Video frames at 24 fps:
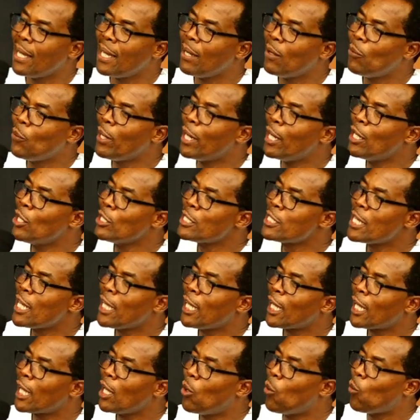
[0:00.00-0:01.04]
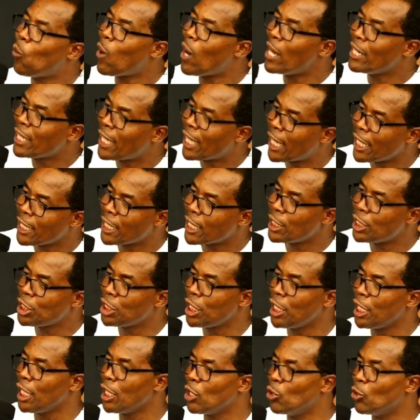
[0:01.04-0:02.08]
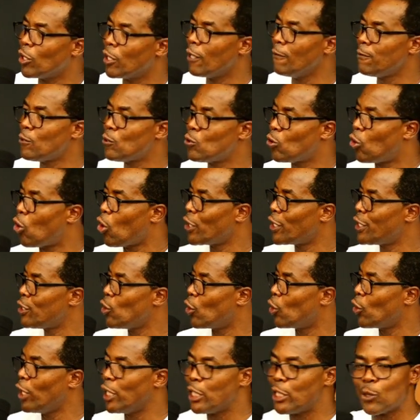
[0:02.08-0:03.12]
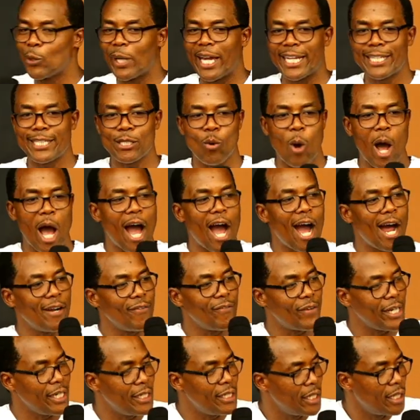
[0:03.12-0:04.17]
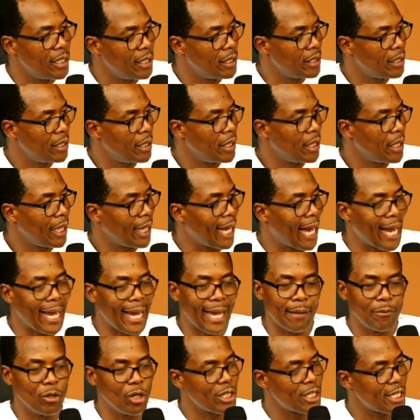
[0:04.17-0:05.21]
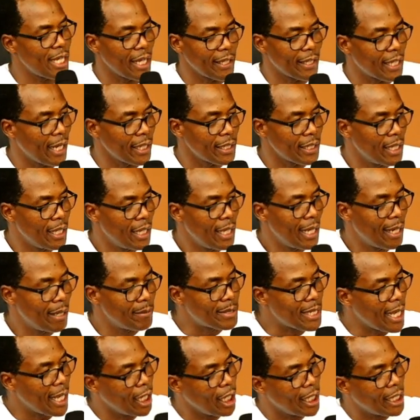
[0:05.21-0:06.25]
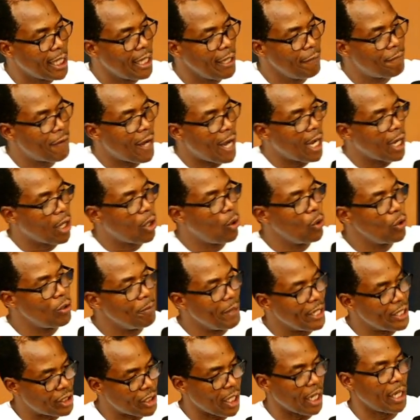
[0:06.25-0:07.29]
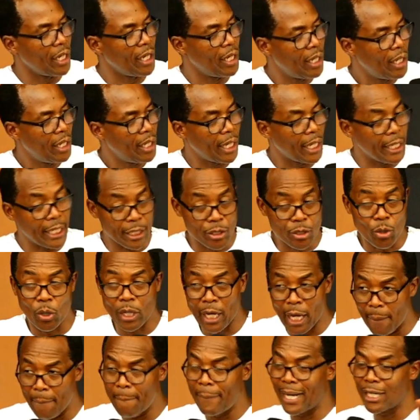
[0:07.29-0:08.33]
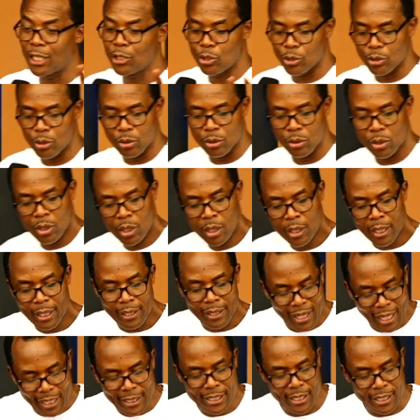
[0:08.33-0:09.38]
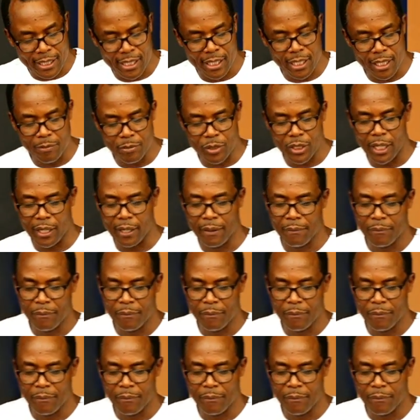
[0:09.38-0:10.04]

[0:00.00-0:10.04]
We are not saying one Kenya shilling you give to God, you're going to get to 100. I am not saying that. I'm saying give a good measure and it will come back to you. That is scripture.